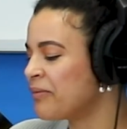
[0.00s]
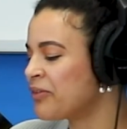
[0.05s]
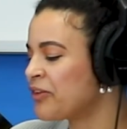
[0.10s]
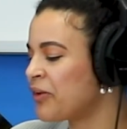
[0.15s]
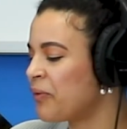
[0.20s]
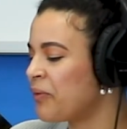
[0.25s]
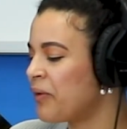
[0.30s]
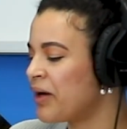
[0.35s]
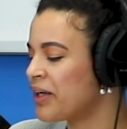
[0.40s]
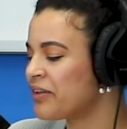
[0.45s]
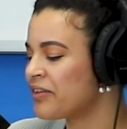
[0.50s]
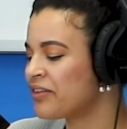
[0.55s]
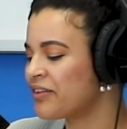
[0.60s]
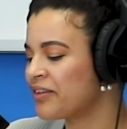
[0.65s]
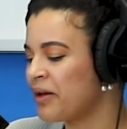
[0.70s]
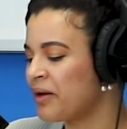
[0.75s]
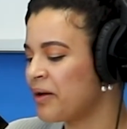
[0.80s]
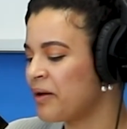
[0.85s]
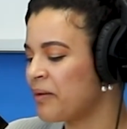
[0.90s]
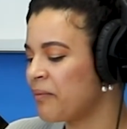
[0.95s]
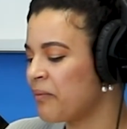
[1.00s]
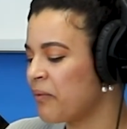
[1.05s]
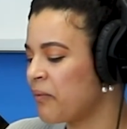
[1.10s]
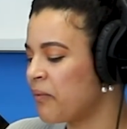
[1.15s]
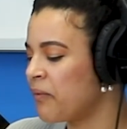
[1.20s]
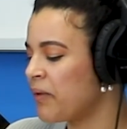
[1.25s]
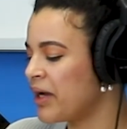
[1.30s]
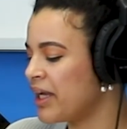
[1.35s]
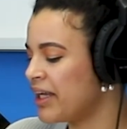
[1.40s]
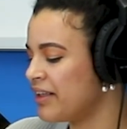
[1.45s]
So what are
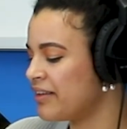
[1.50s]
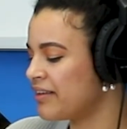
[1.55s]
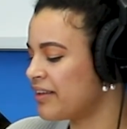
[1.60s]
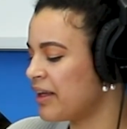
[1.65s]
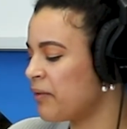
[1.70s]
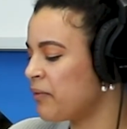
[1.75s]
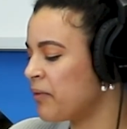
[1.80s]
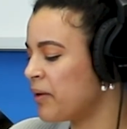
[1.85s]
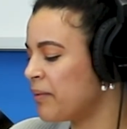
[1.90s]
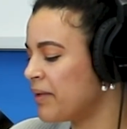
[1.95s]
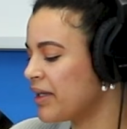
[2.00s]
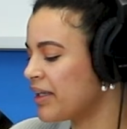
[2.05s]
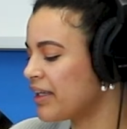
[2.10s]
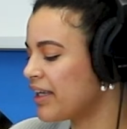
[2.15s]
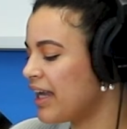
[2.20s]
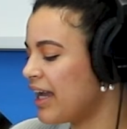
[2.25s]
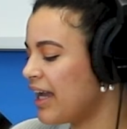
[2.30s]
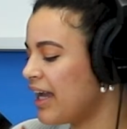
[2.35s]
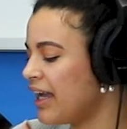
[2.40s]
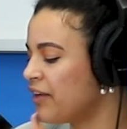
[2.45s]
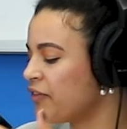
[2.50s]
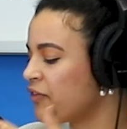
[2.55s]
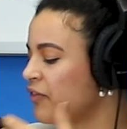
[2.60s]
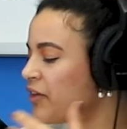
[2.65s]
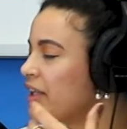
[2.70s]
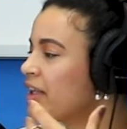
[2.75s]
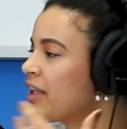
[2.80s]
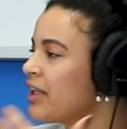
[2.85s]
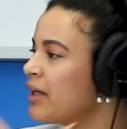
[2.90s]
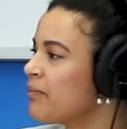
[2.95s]
some ways that women can
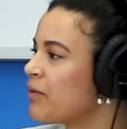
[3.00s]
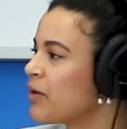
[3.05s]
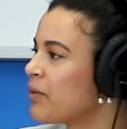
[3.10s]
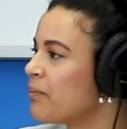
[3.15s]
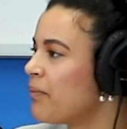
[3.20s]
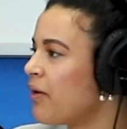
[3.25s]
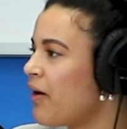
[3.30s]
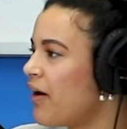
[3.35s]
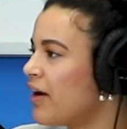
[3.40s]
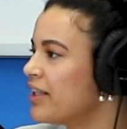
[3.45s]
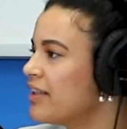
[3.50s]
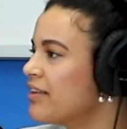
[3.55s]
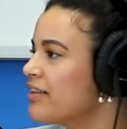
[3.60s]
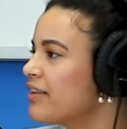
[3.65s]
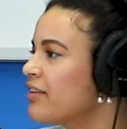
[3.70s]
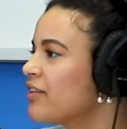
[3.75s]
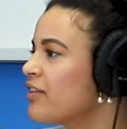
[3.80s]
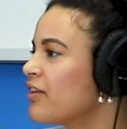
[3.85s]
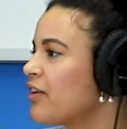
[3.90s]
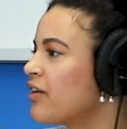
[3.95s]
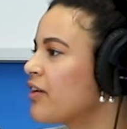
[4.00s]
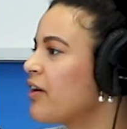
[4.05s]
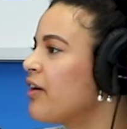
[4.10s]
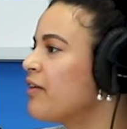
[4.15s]
reclaim their bodies and start a